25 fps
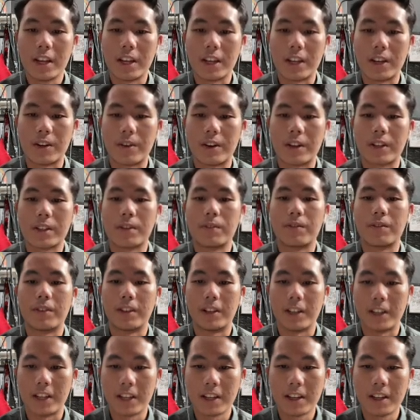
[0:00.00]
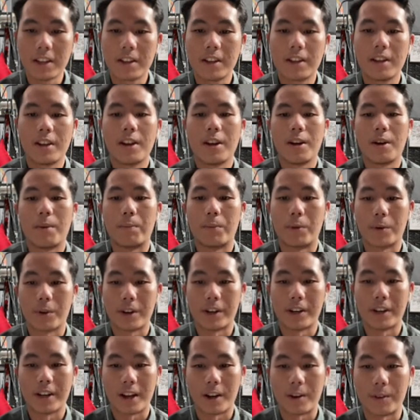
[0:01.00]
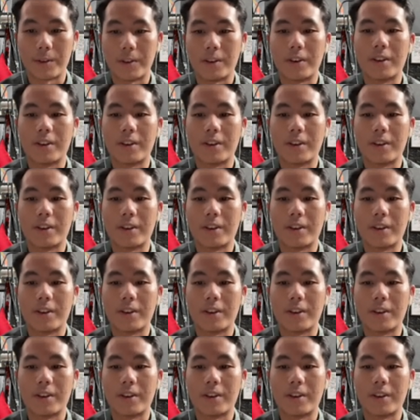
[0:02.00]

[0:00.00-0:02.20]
irretrievably broken down.